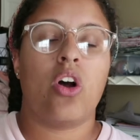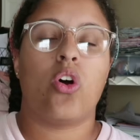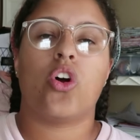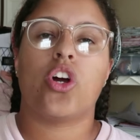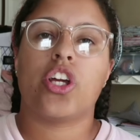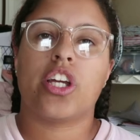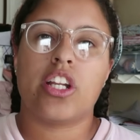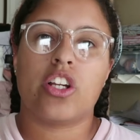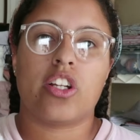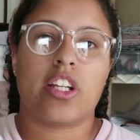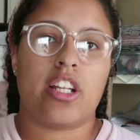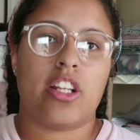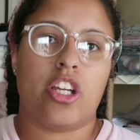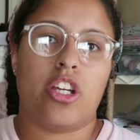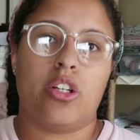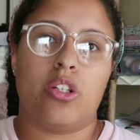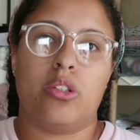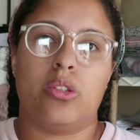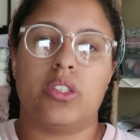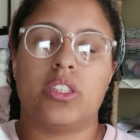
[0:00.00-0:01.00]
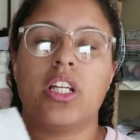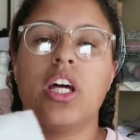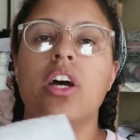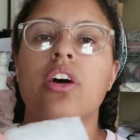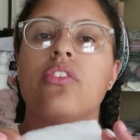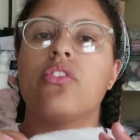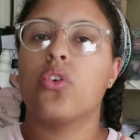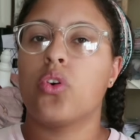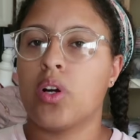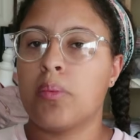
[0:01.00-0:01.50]
or you can use
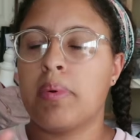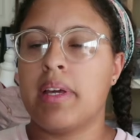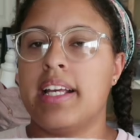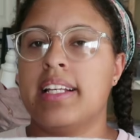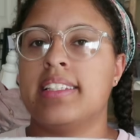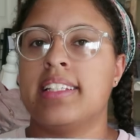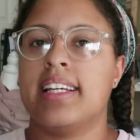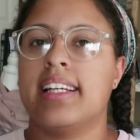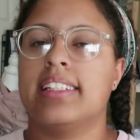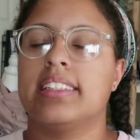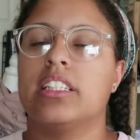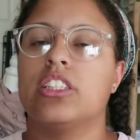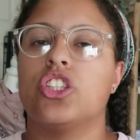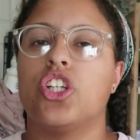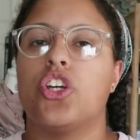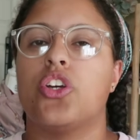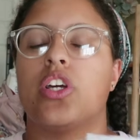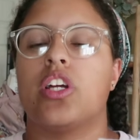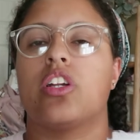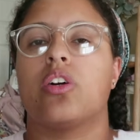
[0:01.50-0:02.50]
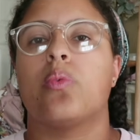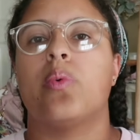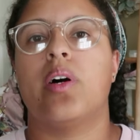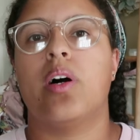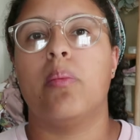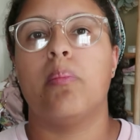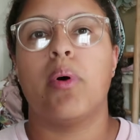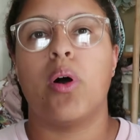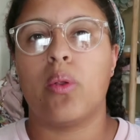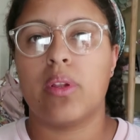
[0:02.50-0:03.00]
4 pieces so you can
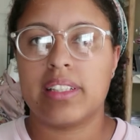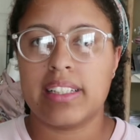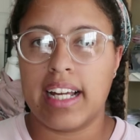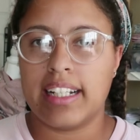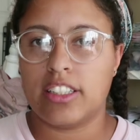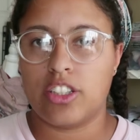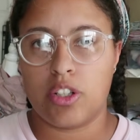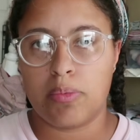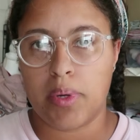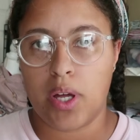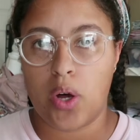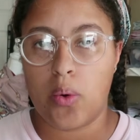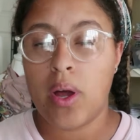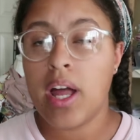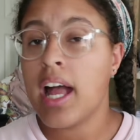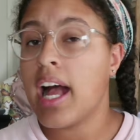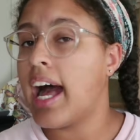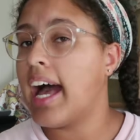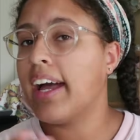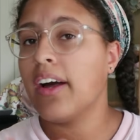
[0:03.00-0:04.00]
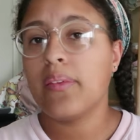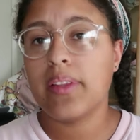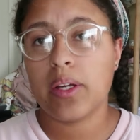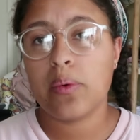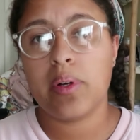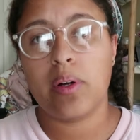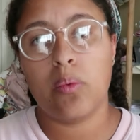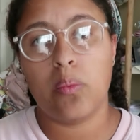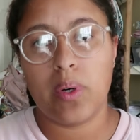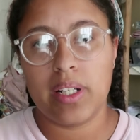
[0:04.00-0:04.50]
quilt both sides of your bow. I only
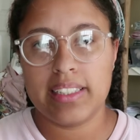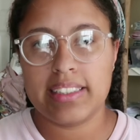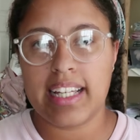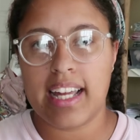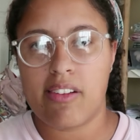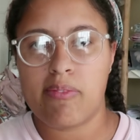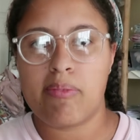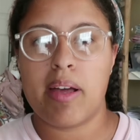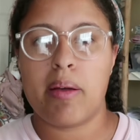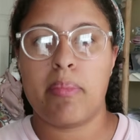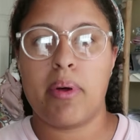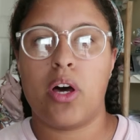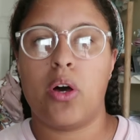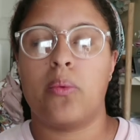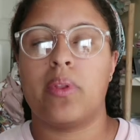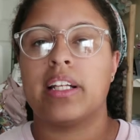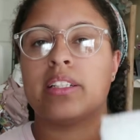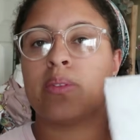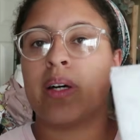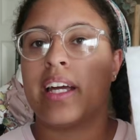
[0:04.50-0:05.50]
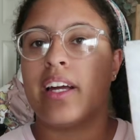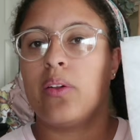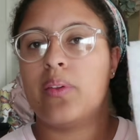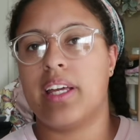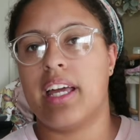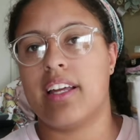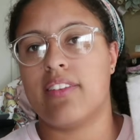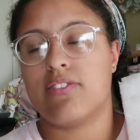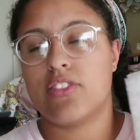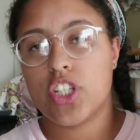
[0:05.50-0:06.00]
quilt one side of my bow, that's why I
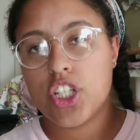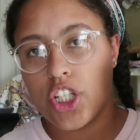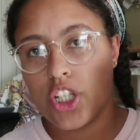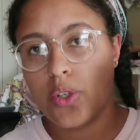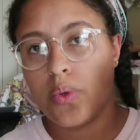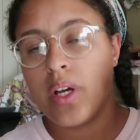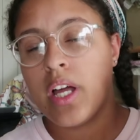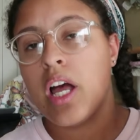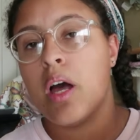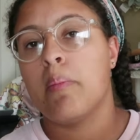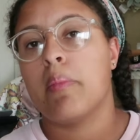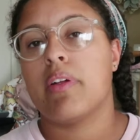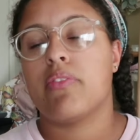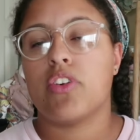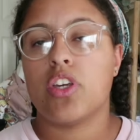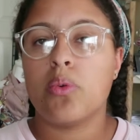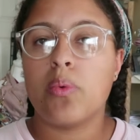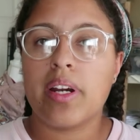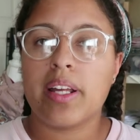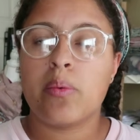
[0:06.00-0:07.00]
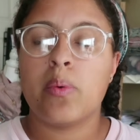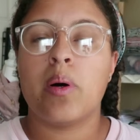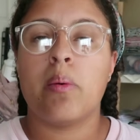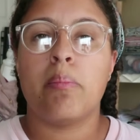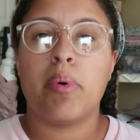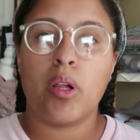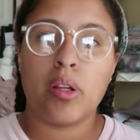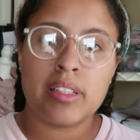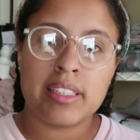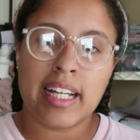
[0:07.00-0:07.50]
only have 2, but if you want to
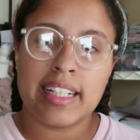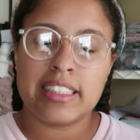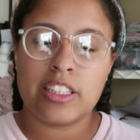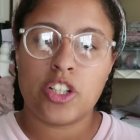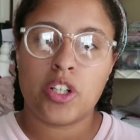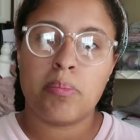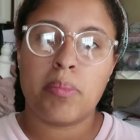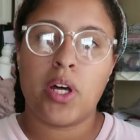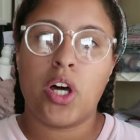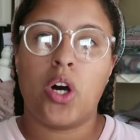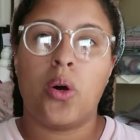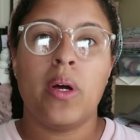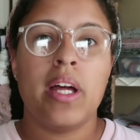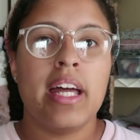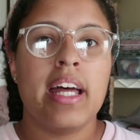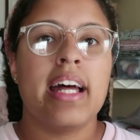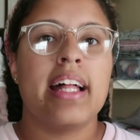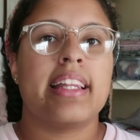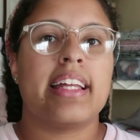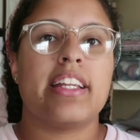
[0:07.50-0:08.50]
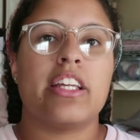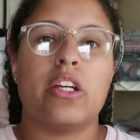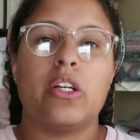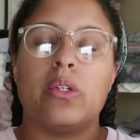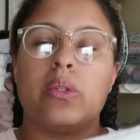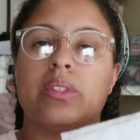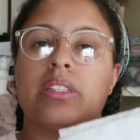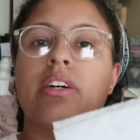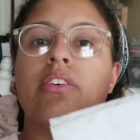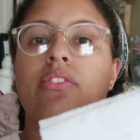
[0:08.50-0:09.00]
quilt both sides of your bow, then
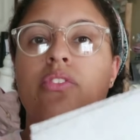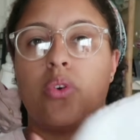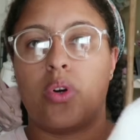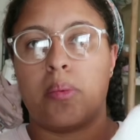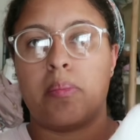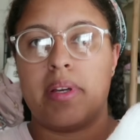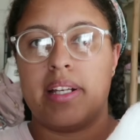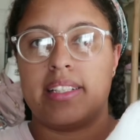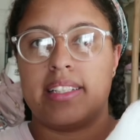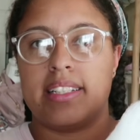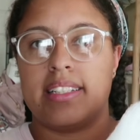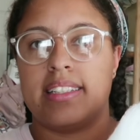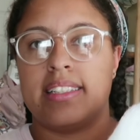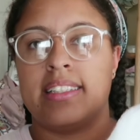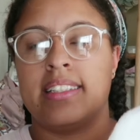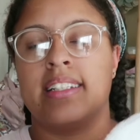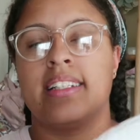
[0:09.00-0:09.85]
use 4 pieces.